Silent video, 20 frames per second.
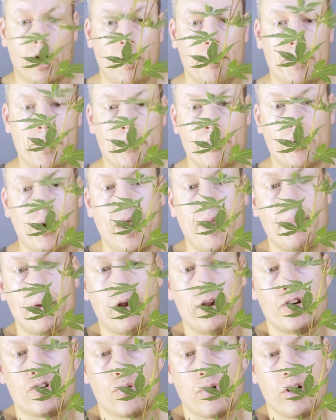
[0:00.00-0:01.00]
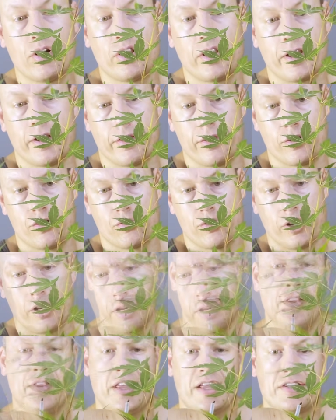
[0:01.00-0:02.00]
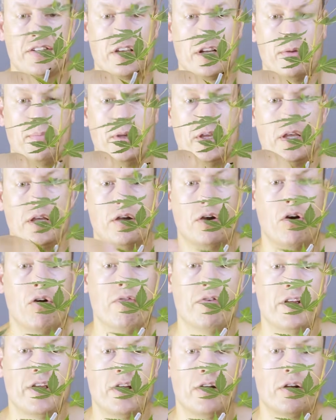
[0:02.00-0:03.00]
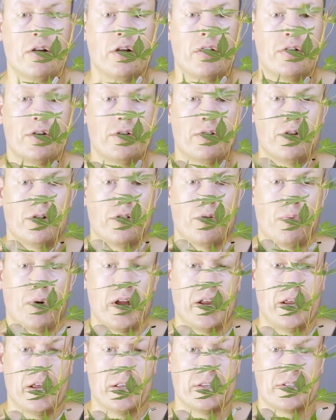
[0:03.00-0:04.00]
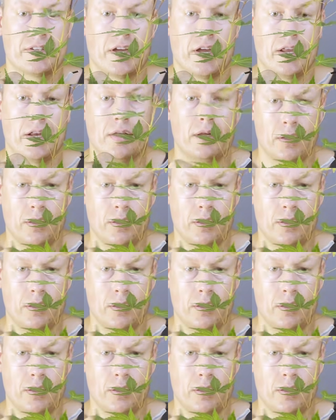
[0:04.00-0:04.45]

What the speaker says: up the primary trunk line of the tree, and that's going to be over here to the right-hand side.